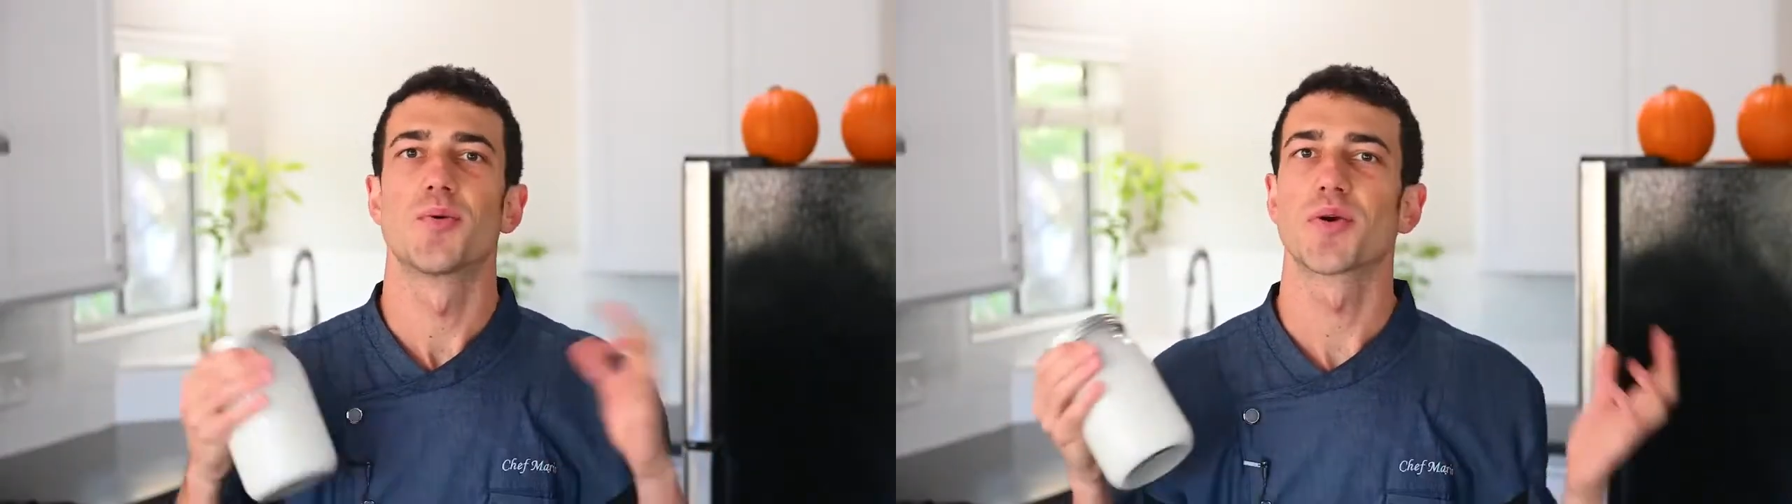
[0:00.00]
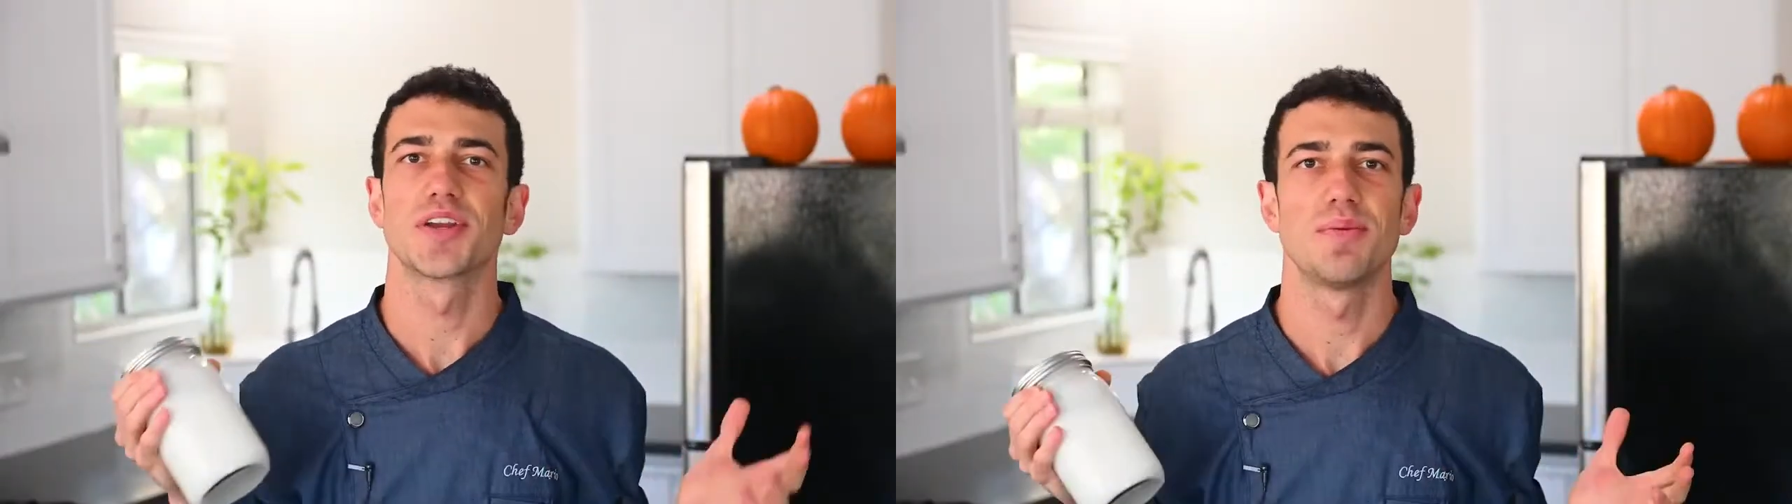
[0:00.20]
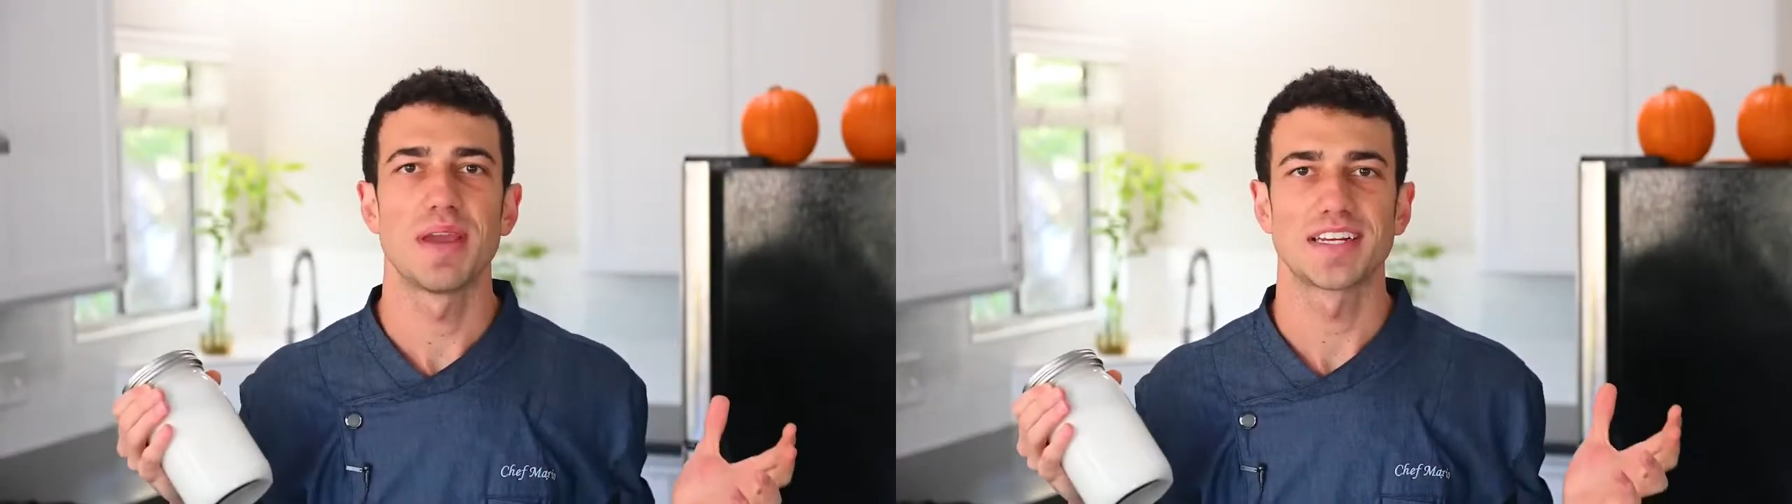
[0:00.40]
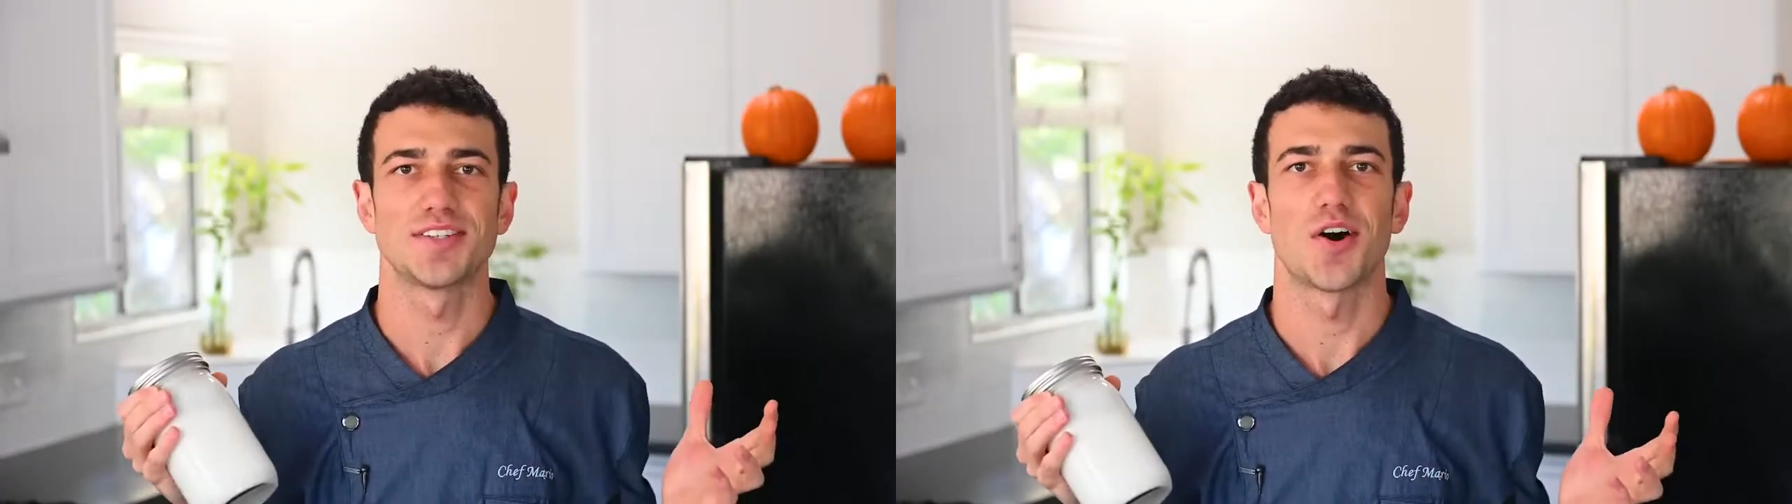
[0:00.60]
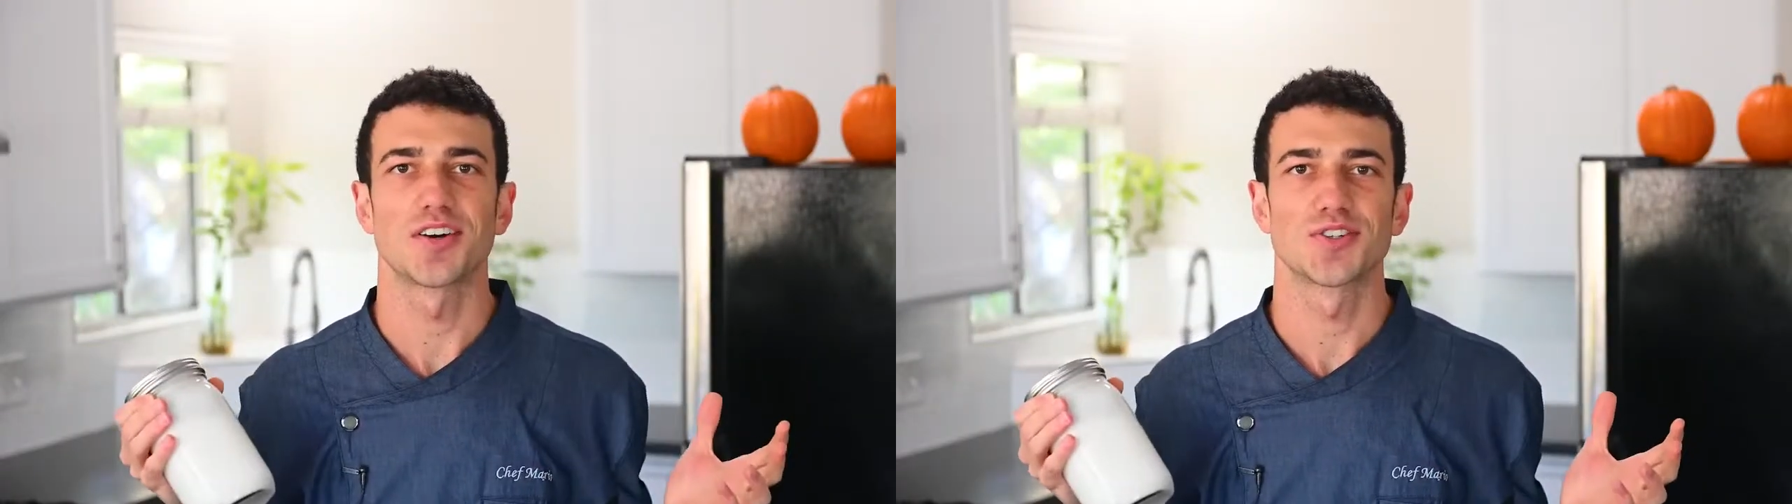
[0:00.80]
We're gonna
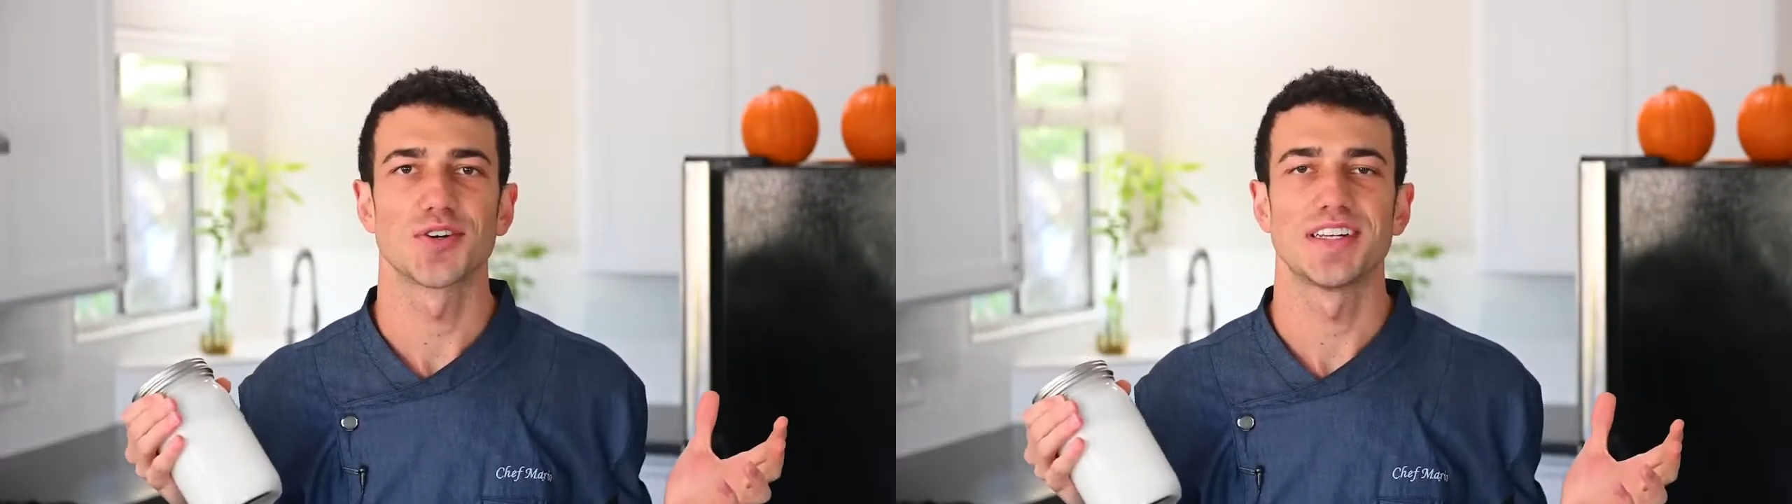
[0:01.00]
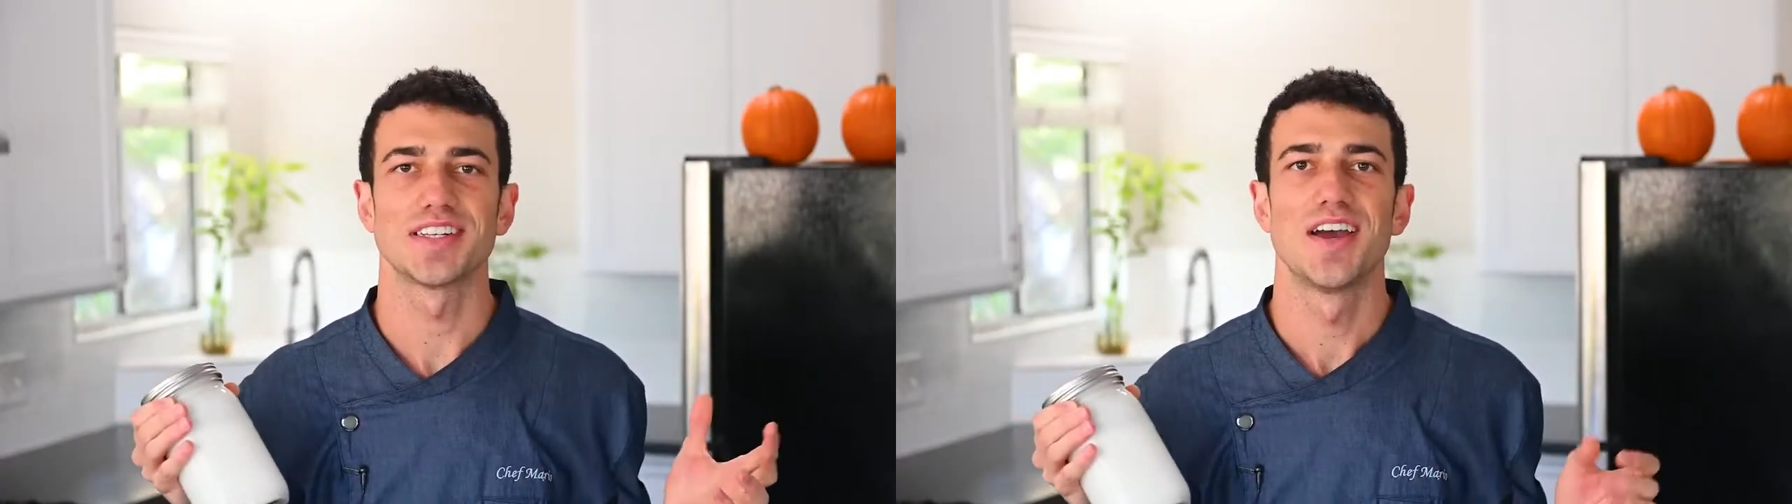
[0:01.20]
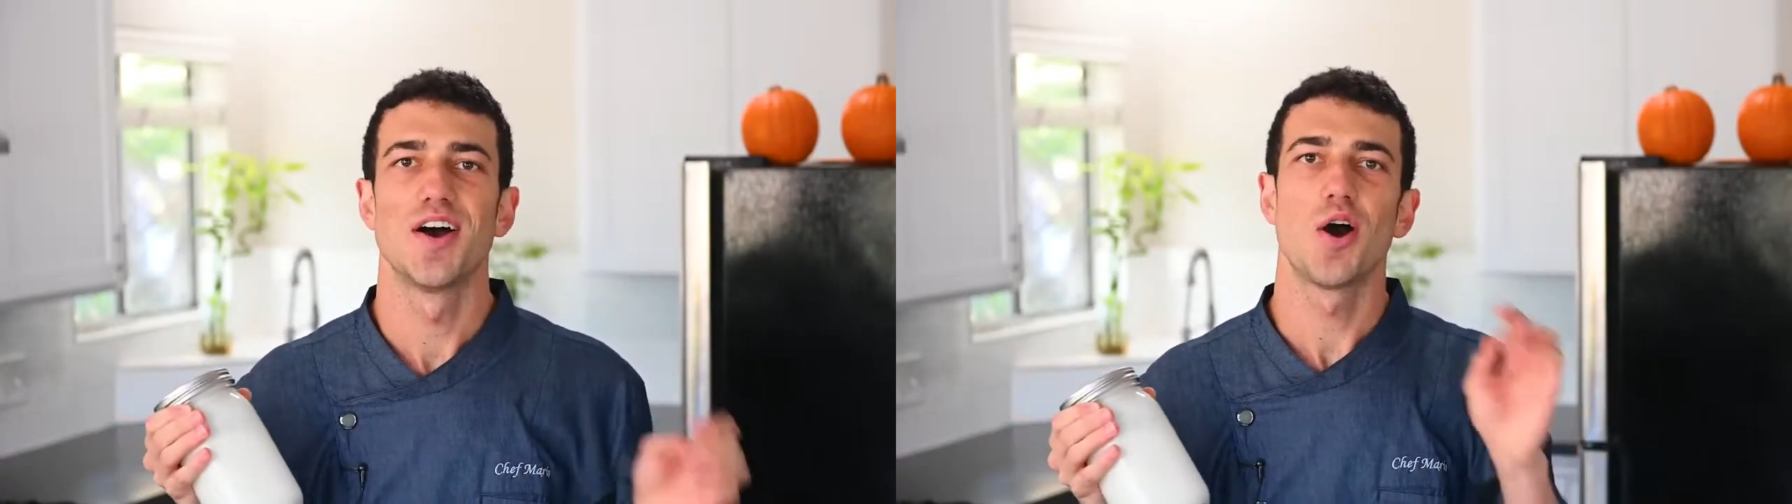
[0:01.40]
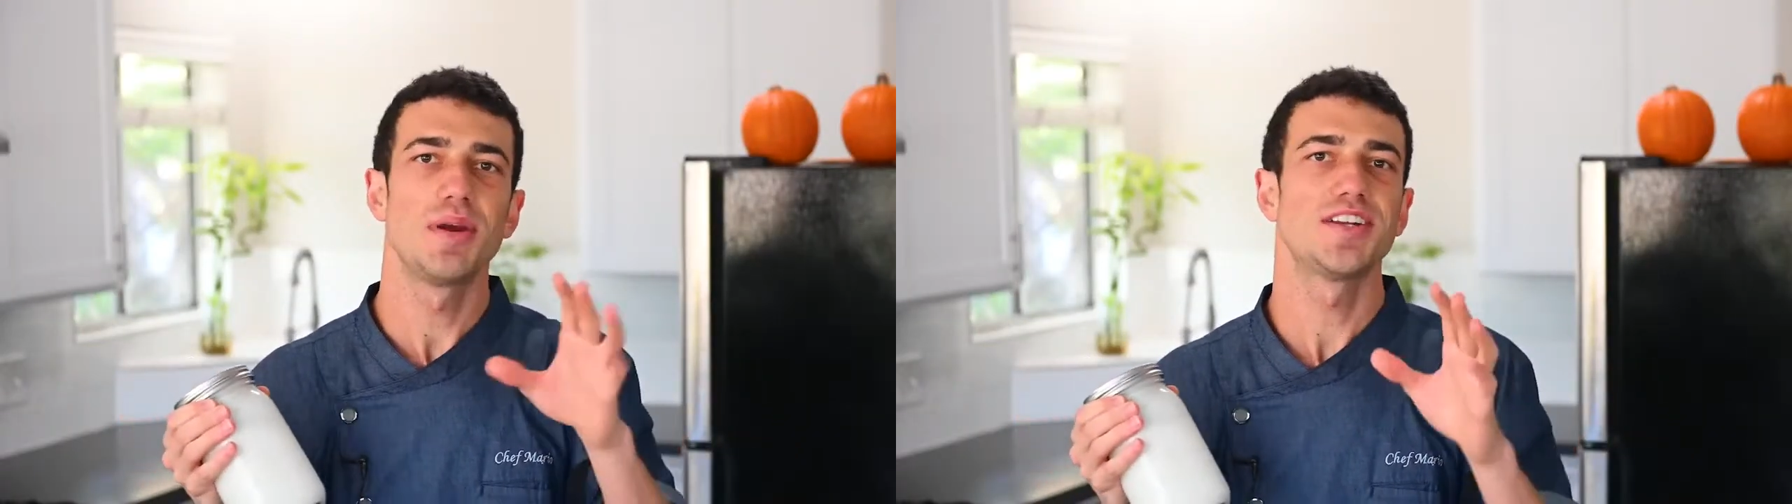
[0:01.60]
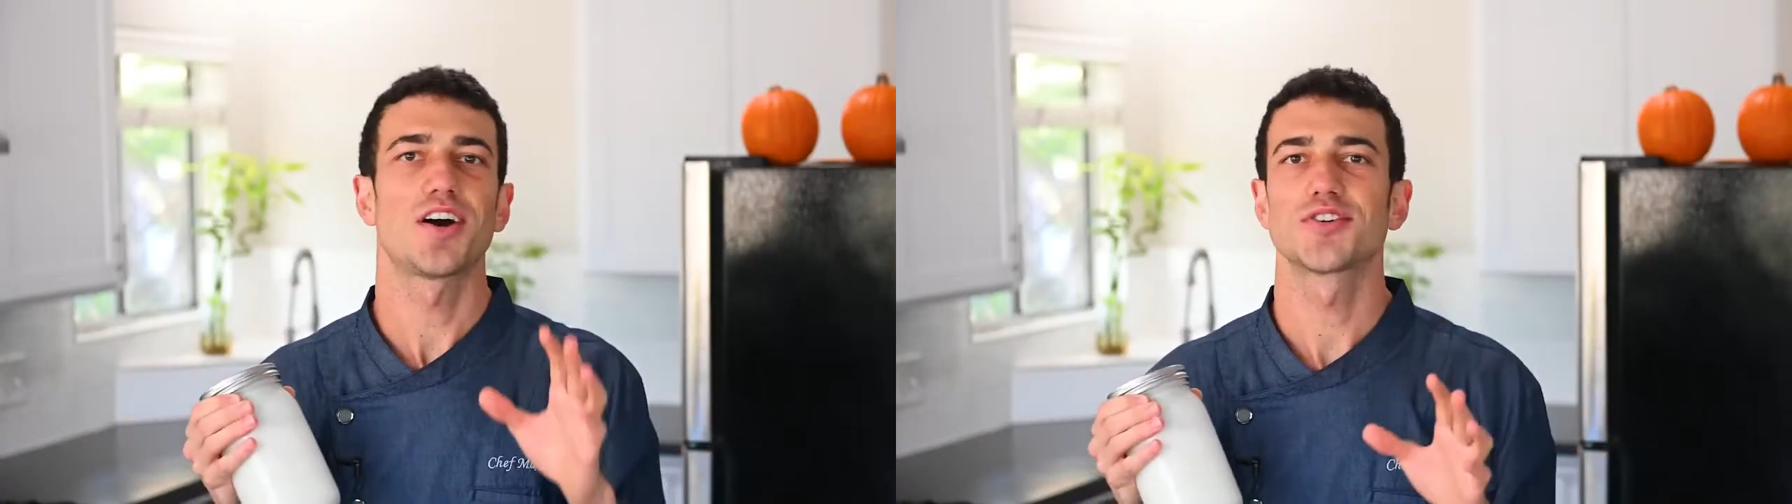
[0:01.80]
make dog treats.
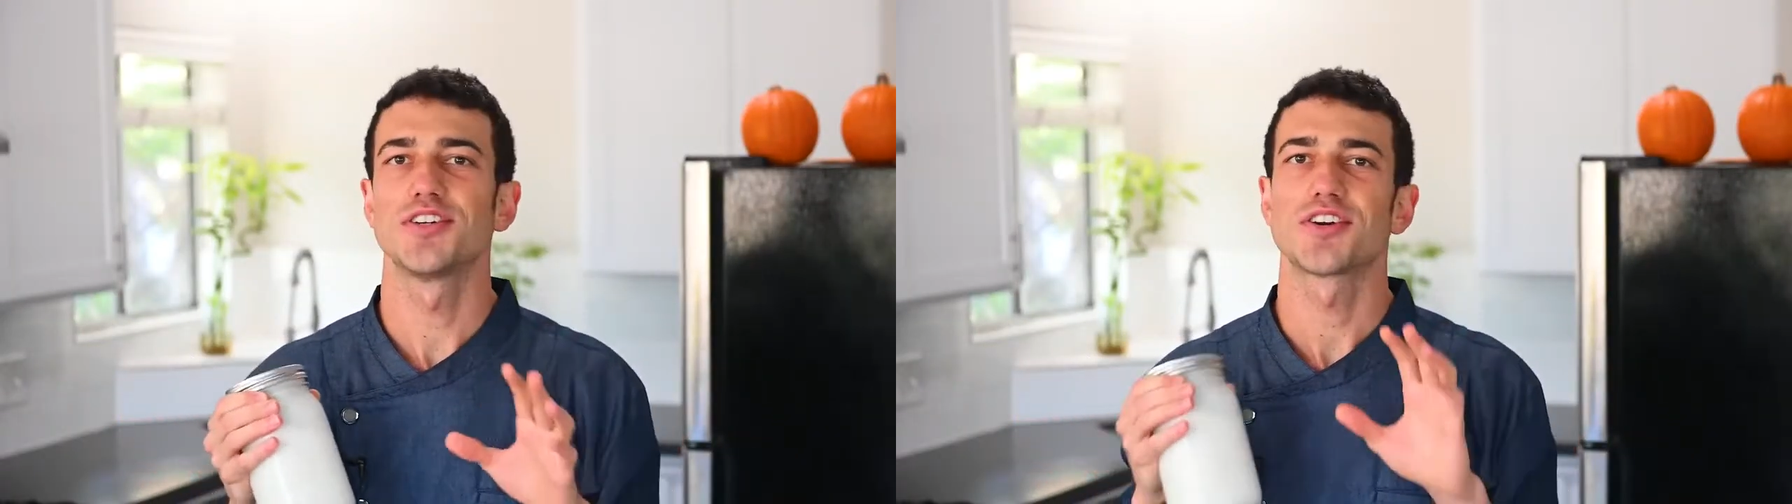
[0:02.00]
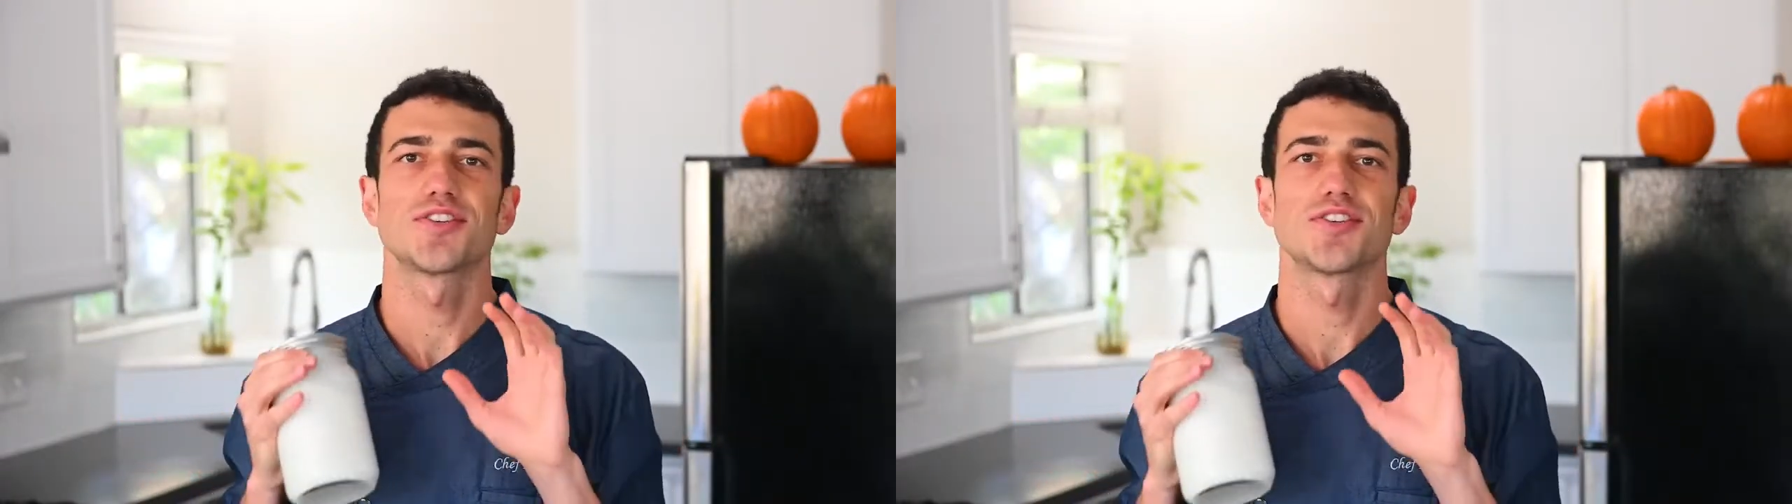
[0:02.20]
Homemade dog treats